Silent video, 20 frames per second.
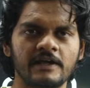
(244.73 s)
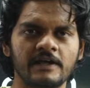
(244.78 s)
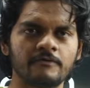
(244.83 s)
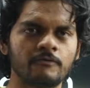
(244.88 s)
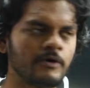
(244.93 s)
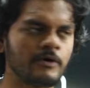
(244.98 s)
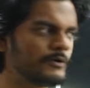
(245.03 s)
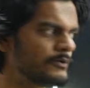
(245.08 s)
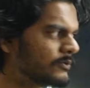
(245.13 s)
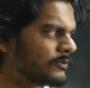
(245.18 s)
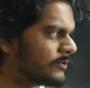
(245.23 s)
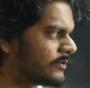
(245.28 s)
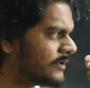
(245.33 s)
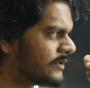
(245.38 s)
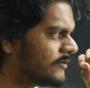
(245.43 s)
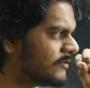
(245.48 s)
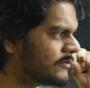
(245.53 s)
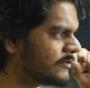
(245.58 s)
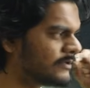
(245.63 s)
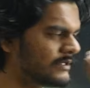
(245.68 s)
I want
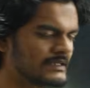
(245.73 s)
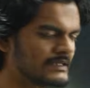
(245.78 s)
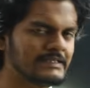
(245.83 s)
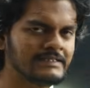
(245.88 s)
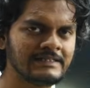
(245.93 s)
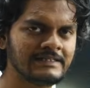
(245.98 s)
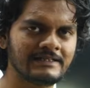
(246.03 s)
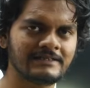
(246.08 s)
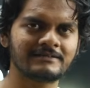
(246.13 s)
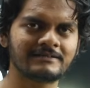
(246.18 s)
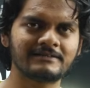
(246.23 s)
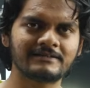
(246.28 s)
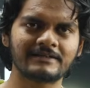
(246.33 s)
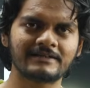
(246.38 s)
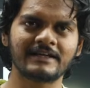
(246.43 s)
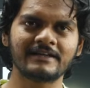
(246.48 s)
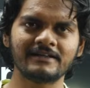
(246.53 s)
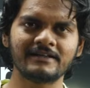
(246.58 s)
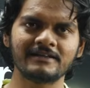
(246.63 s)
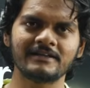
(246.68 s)
to
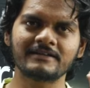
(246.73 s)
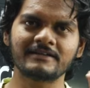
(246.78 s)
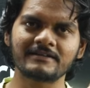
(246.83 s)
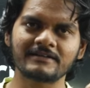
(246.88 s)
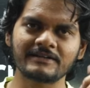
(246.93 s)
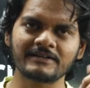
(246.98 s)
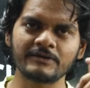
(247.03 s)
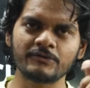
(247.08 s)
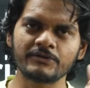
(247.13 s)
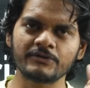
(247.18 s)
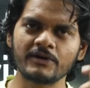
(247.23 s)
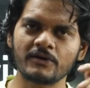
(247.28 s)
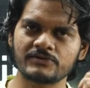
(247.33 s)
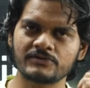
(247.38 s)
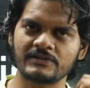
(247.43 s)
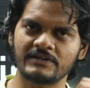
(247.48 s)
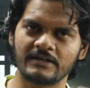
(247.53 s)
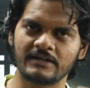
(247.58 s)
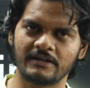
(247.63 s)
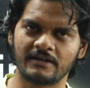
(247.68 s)
kindle that
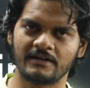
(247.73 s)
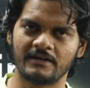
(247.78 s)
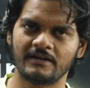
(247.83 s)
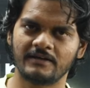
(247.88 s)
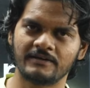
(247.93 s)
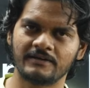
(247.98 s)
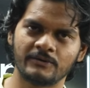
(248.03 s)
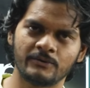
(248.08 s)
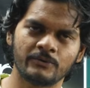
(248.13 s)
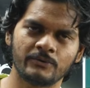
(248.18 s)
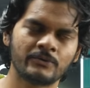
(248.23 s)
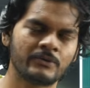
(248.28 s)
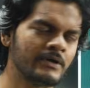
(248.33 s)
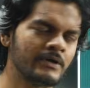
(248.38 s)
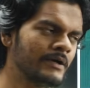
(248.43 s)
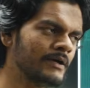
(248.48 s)
curiosity in you,